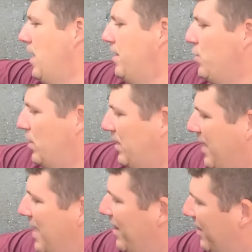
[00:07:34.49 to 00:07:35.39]
and then you
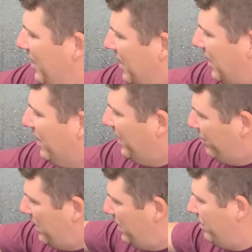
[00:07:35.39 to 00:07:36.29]
just kind of
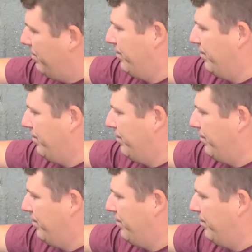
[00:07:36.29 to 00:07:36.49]
lift it.